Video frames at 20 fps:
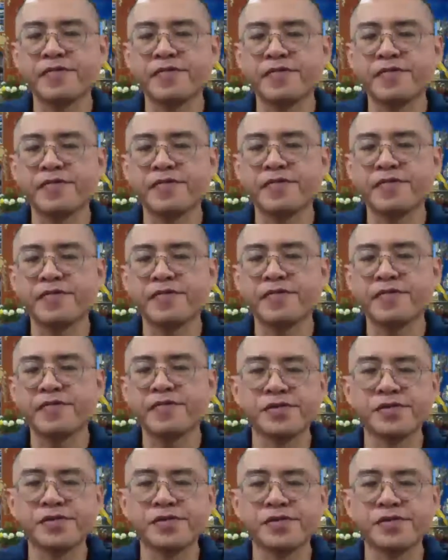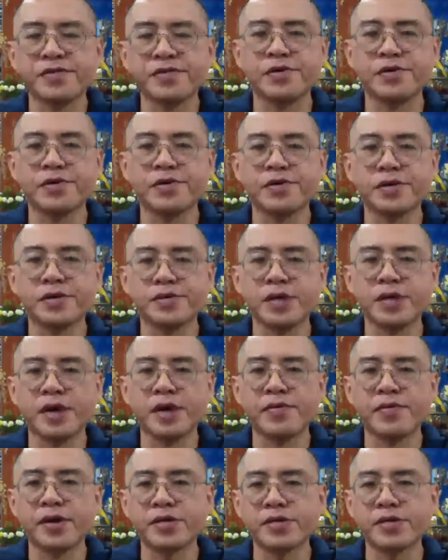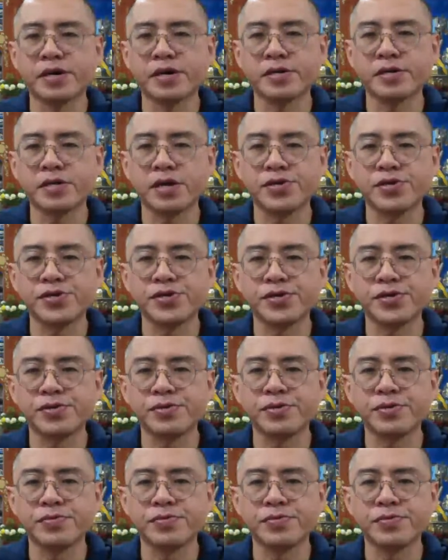appreciative joy and direct our attention